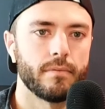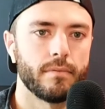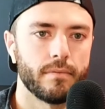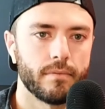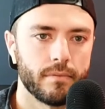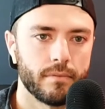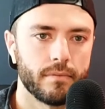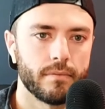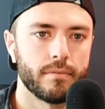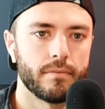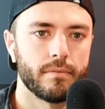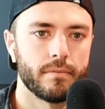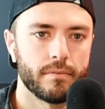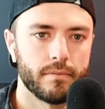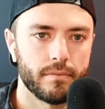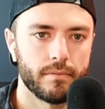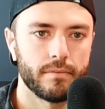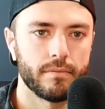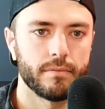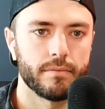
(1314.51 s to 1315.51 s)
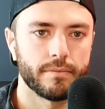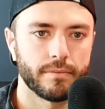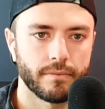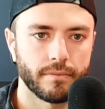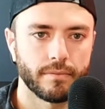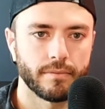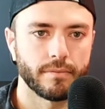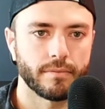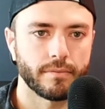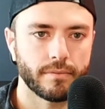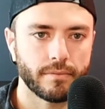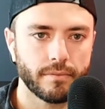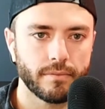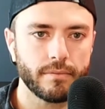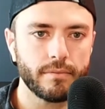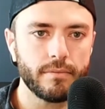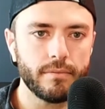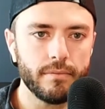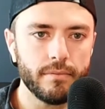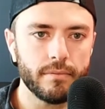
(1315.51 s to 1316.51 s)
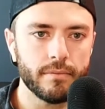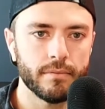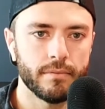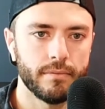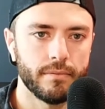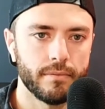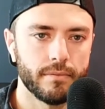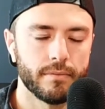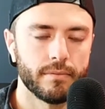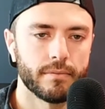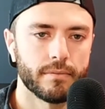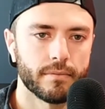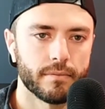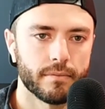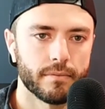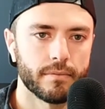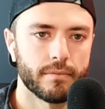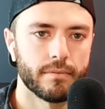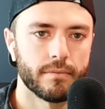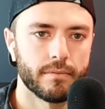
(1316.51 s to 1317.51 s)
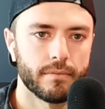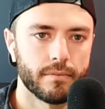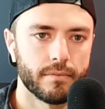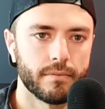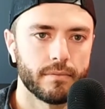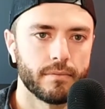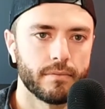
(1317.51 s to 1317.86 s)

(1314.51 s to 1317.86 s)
(not speaking)